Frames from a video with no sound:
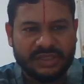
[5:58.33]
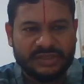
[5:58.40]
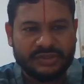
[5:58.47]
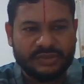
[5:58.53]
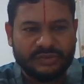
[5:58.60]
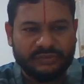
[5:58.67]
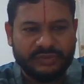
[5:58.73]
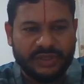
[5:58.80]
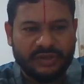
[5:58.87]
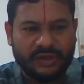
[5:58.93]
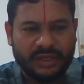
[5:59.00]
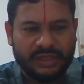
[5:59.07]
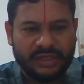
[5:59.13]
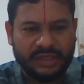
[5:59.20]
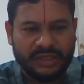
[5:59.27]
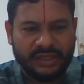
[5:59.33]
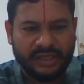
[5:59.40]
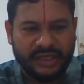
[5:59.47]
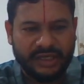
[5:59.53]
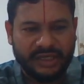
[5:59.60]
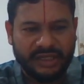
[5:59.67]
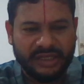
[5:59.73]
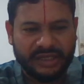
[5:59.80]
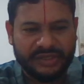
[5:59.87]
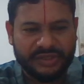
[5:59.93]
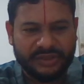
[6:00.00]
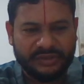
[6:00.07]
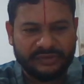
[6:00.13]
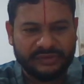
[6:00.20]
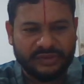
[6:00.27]
So we got
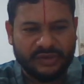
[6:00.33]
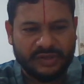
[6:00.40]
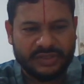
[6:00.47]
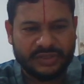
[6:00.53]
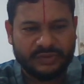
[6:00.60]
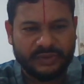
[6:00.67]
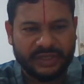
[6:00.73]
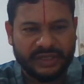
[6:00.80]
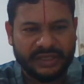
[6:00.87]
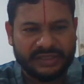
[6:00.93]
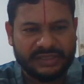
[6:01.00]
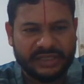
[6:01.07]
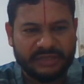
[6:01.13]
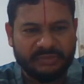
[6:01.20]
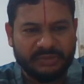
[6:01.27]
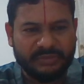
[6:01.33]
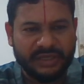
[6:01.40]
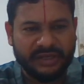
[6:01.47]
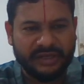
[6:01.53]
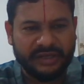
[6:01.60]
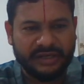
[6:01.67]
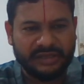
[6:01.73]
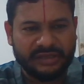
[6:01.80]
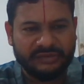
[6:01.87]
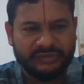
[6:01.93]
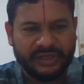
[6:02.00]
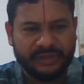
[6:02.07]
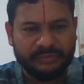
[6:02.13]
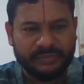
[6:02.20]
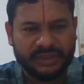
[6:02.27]
integration of cos square x. Let me bring it in the
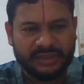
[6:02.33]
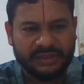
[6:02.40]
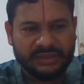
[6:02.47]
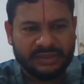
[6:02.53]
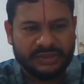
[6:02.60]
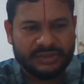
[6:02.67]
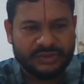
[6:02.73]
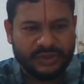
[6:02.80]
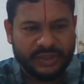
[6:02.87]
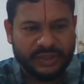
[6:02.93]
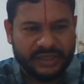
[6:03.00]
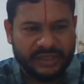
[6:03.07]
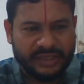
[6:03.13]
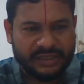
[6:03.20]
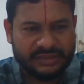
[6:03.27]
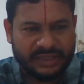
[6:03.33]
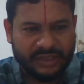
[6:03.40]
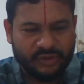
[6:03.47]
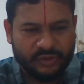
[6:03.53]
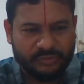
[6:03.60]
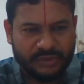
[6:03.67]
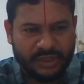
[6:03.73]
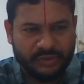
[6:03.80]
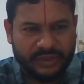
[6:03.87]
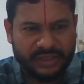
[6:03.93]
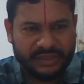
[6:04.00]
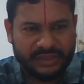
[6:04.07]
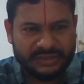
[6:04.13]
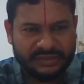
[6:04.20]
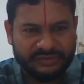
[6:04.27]
frame. So here it is. I hope now it
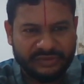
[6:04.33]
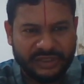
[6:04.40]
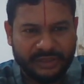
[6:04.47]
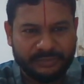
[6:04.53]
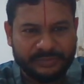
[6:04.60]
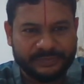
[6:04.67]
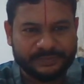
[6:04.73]
is in the frame.